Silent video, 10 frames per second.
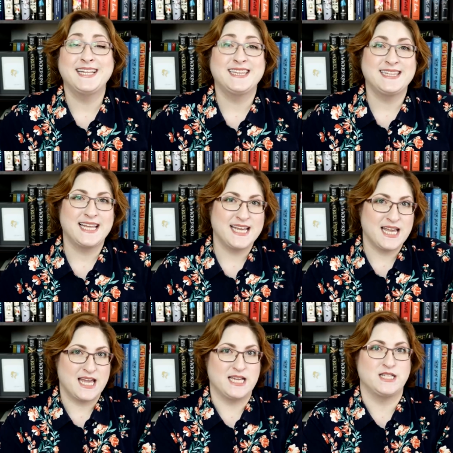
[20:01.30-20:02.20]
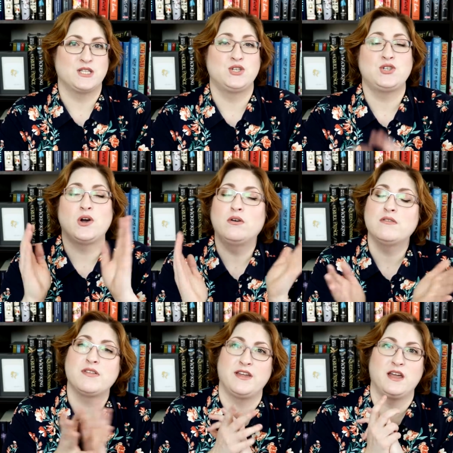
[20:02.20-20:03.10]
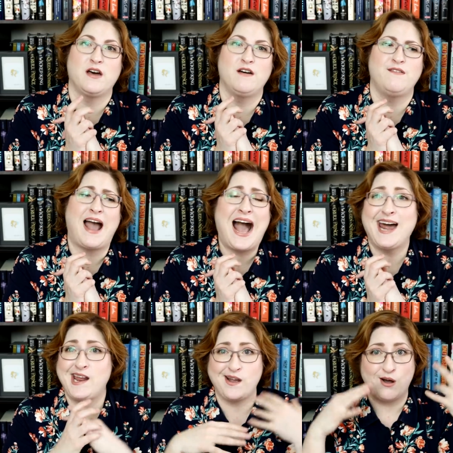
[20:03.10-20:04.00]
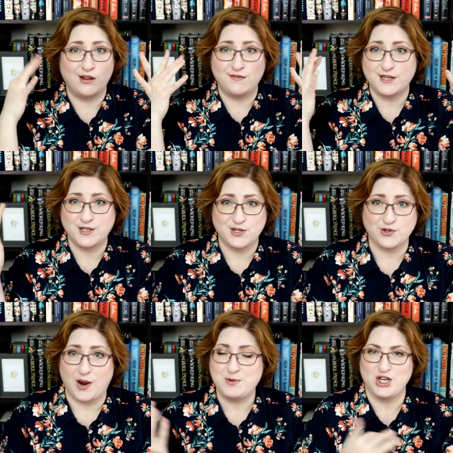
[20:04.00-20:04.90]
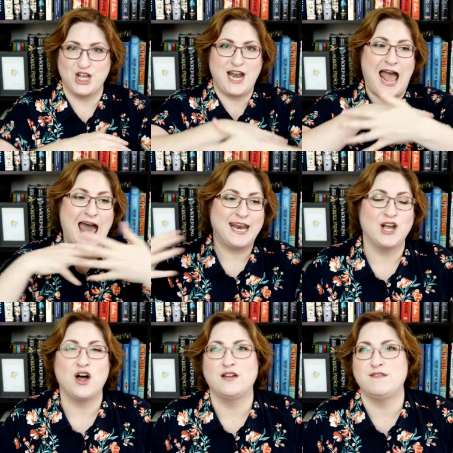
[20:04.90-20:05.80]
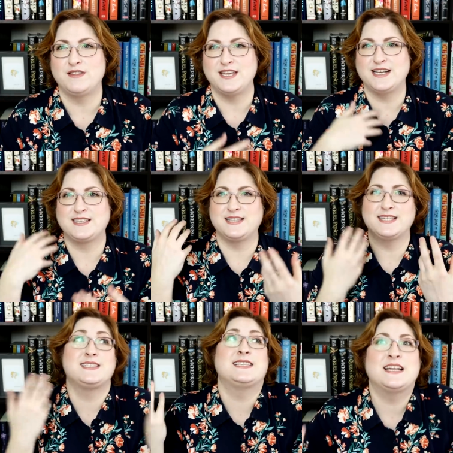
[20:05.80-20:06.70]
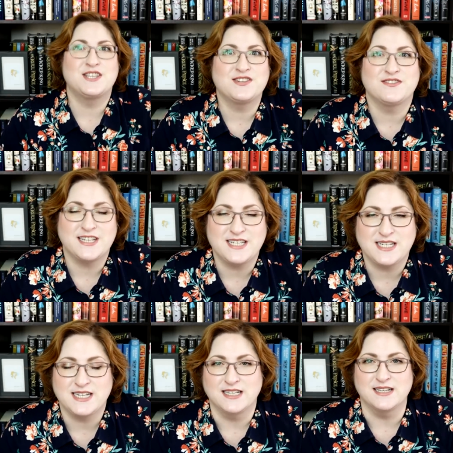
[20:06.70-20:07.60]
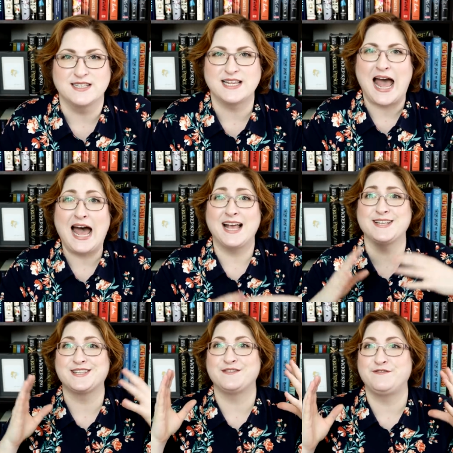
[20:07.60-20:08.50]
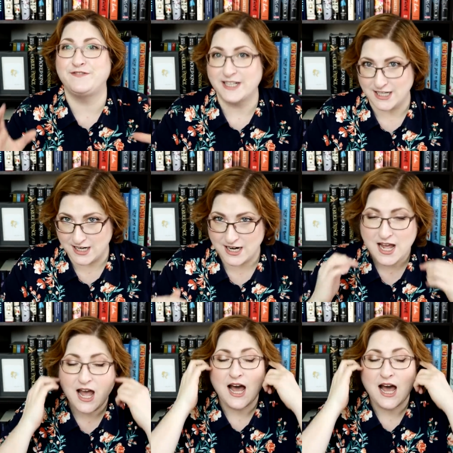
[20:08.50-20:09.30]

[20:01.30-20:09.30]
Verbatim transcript: the thing is, don't think of adding all of this description, adding all of these, the sensory details as filler.